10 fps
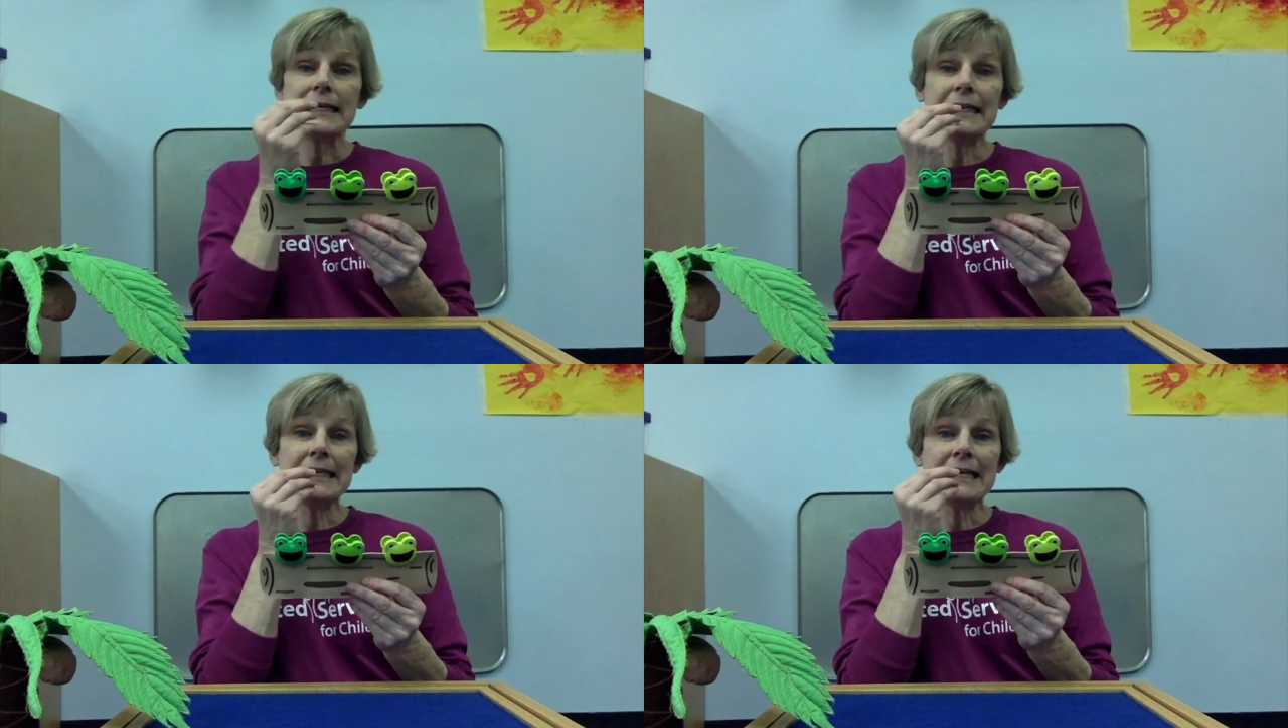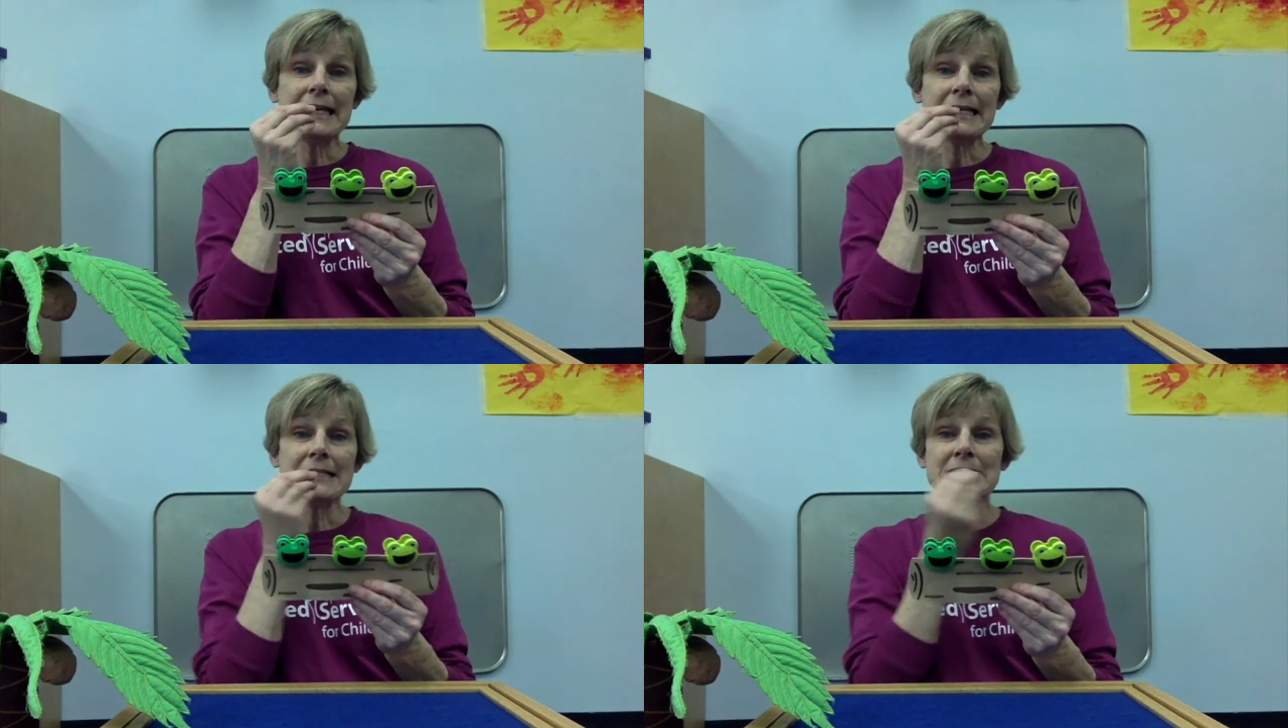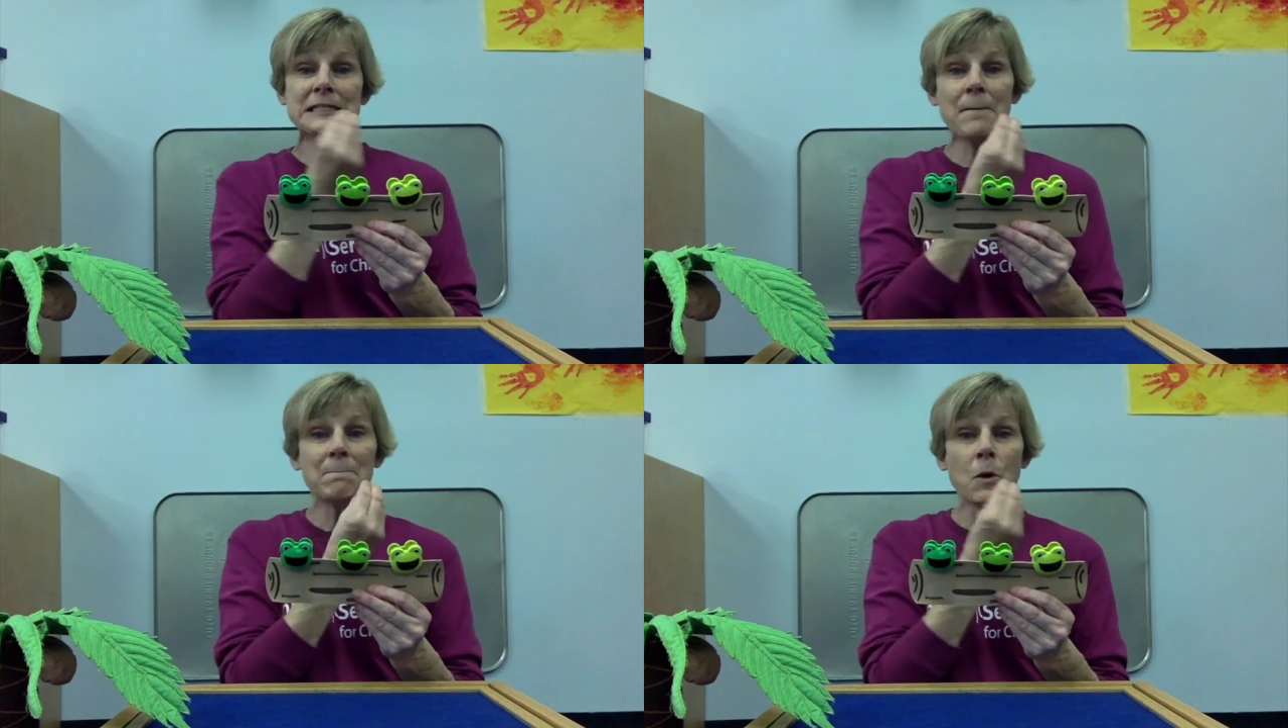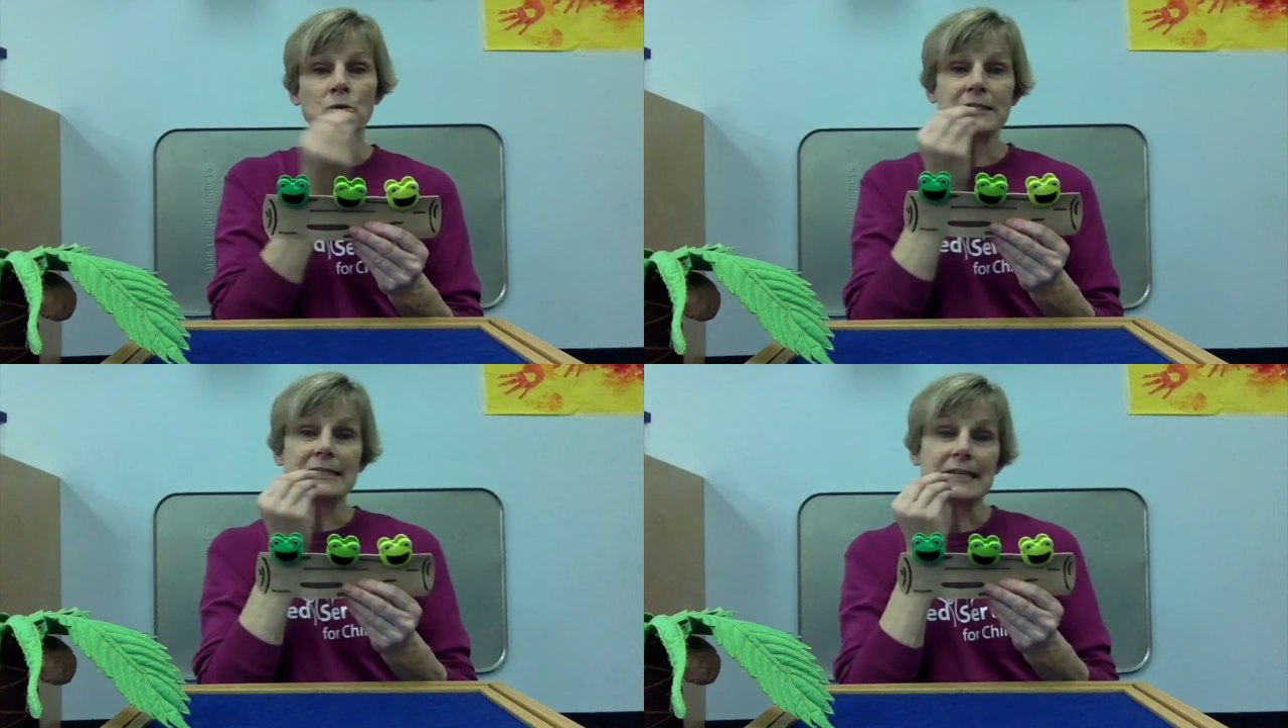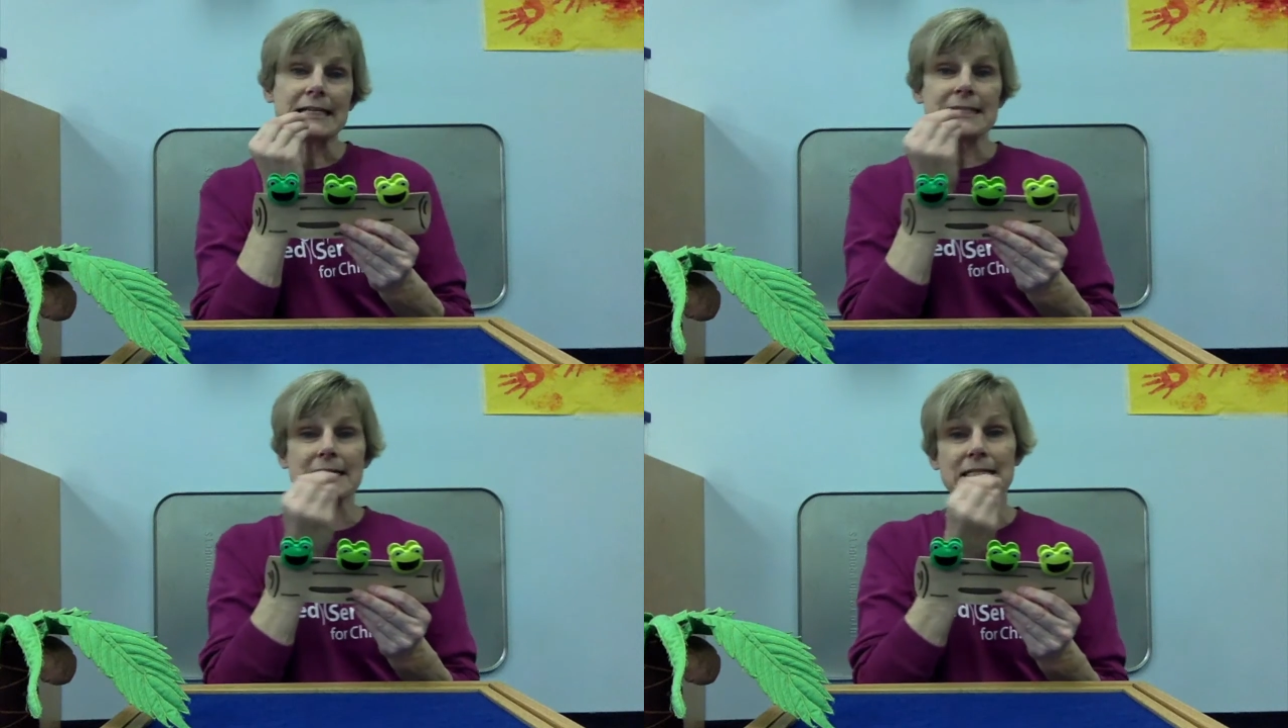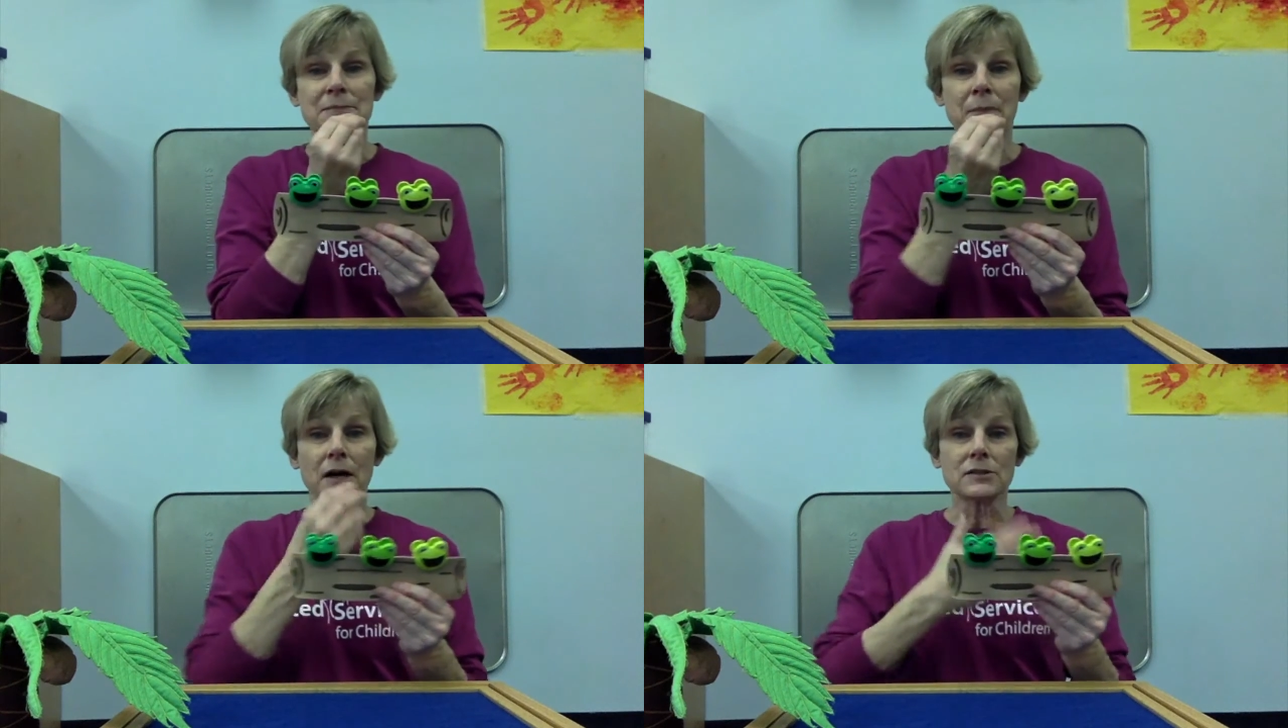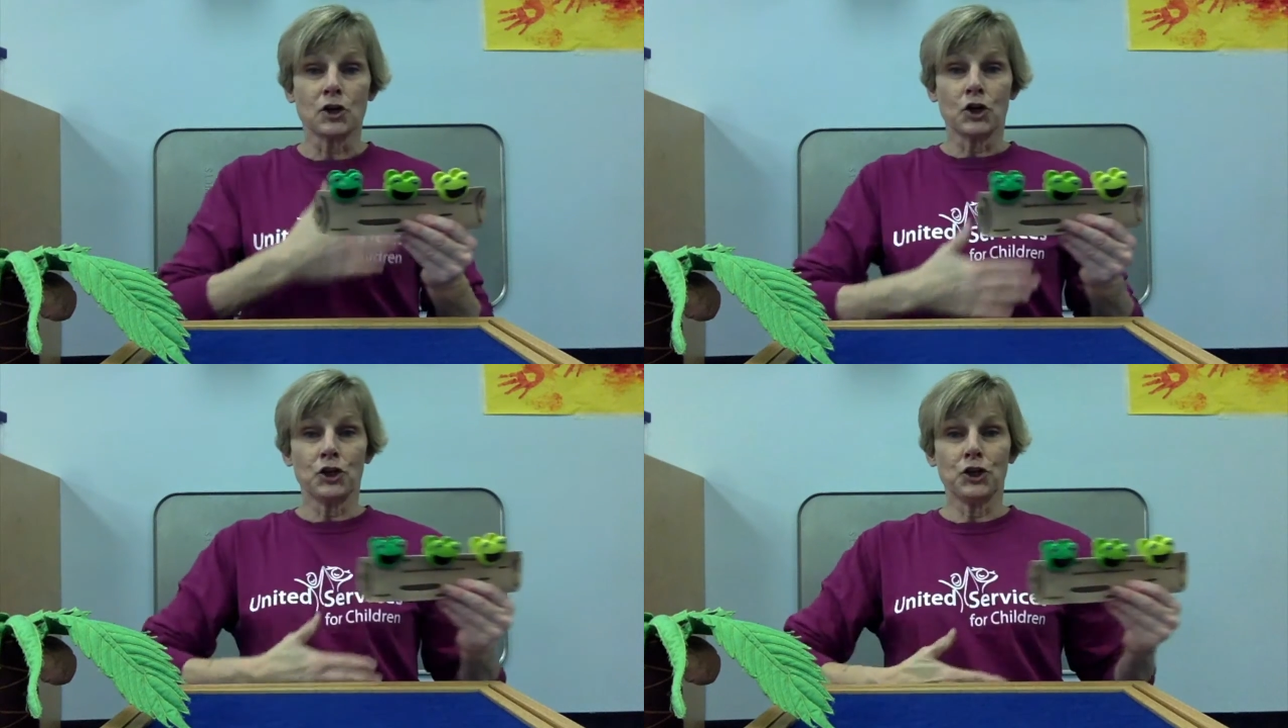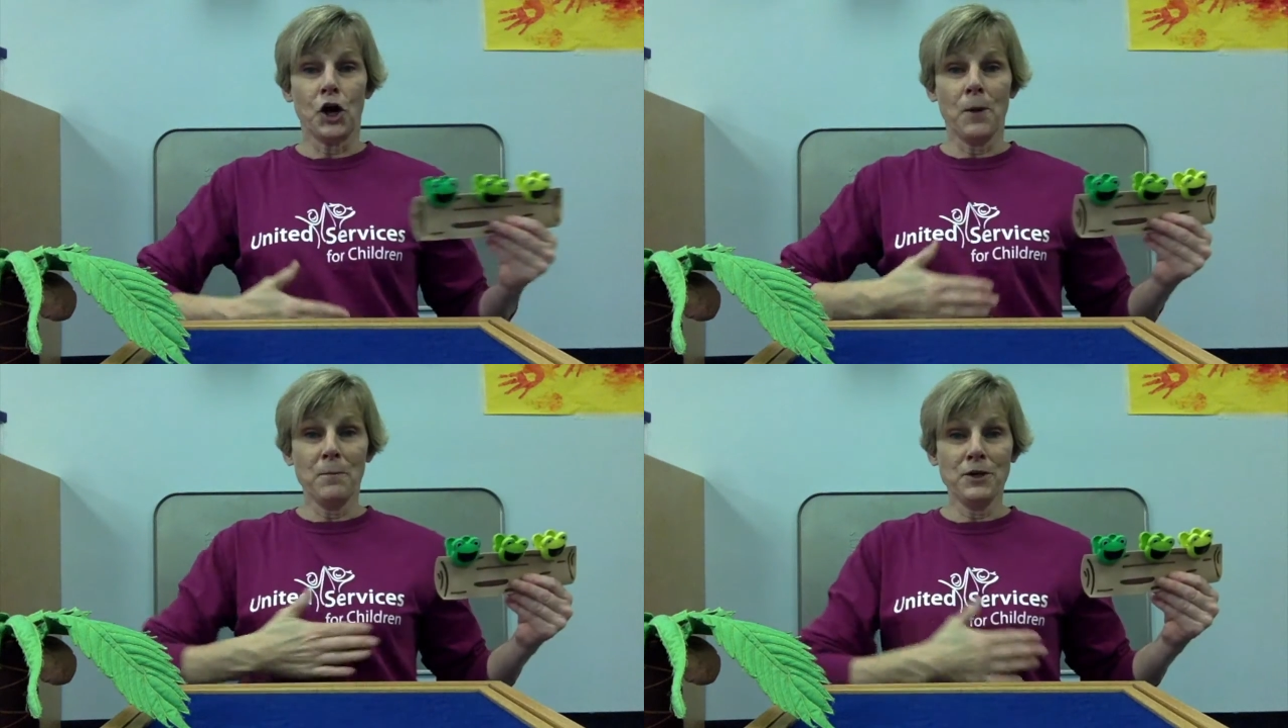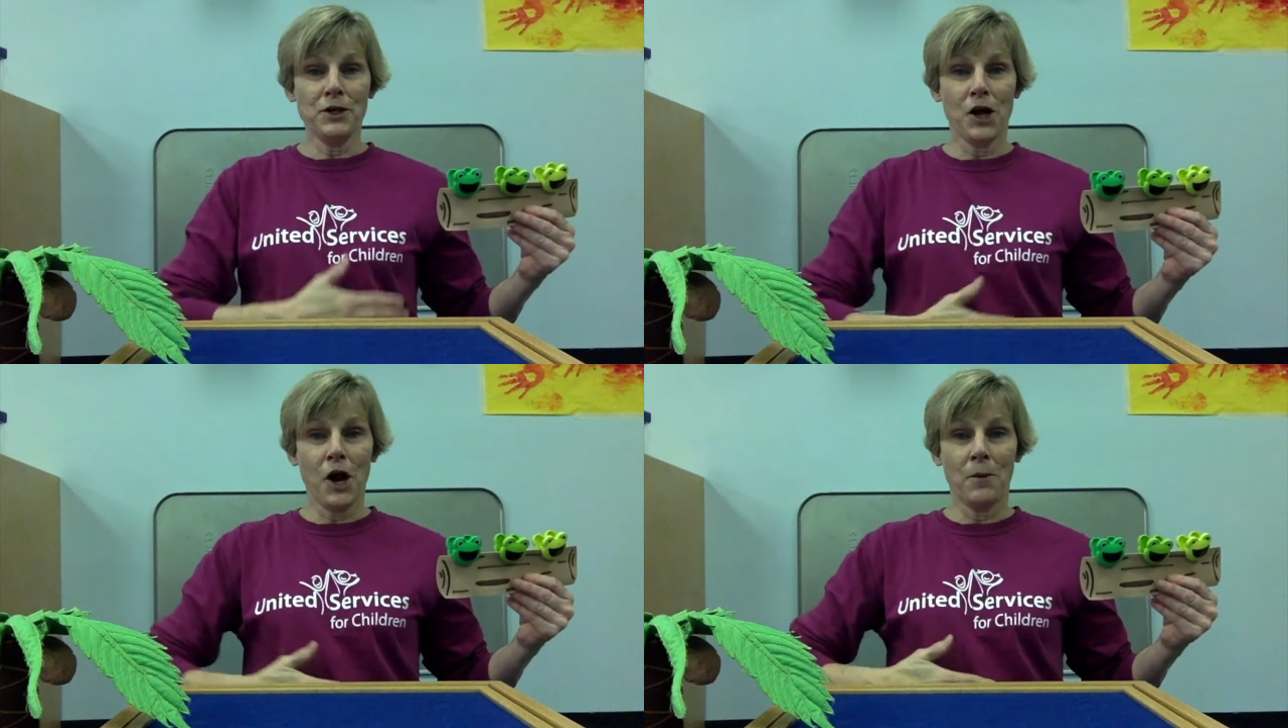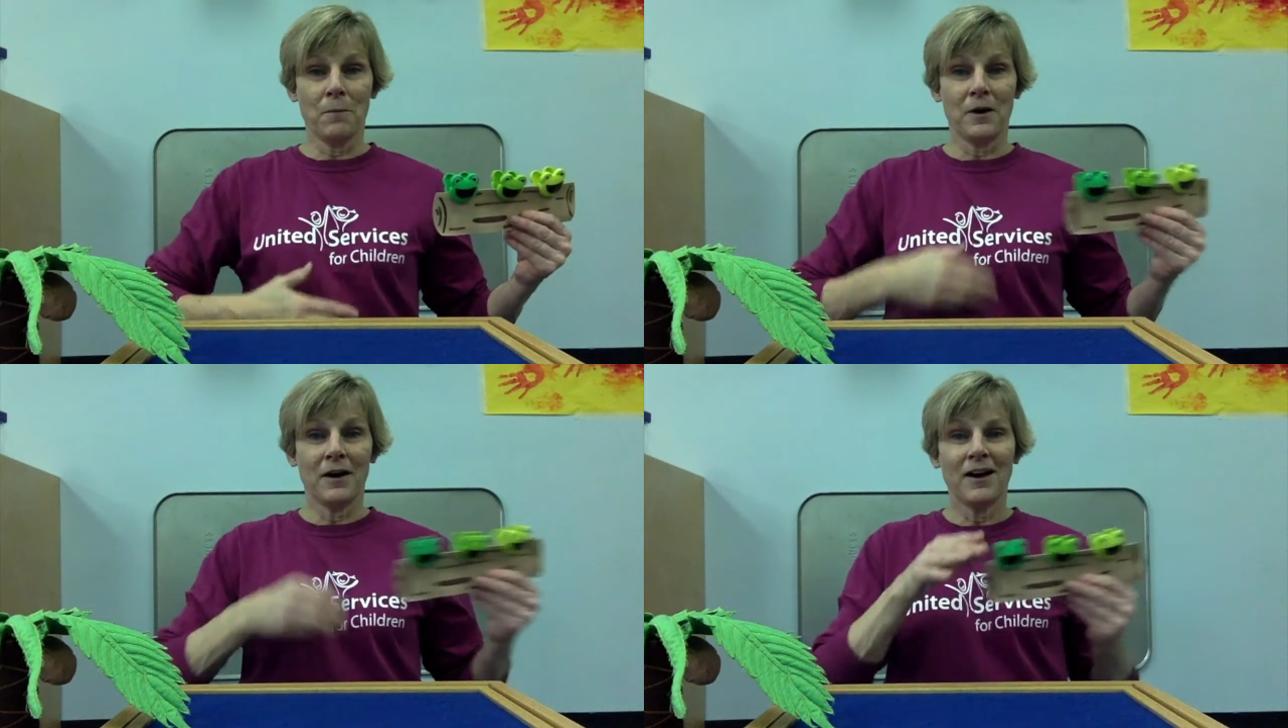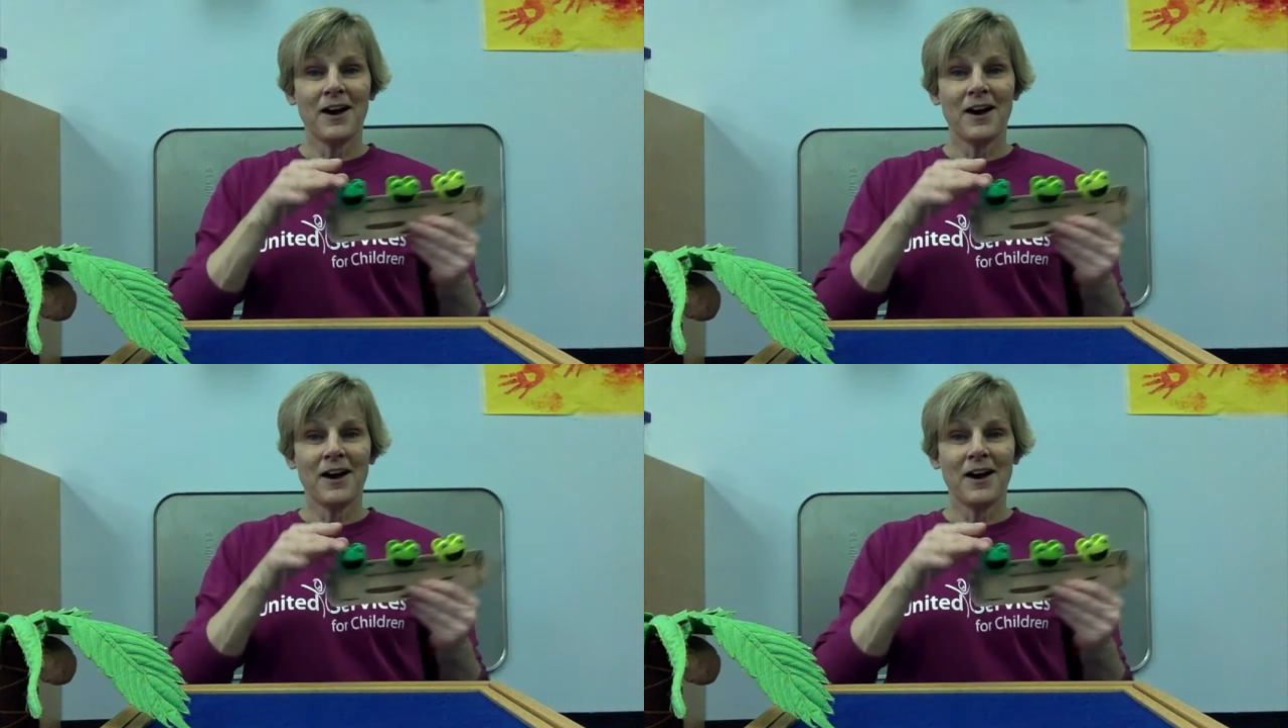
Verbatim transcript: eating some most delicious bugs. Yum, yum!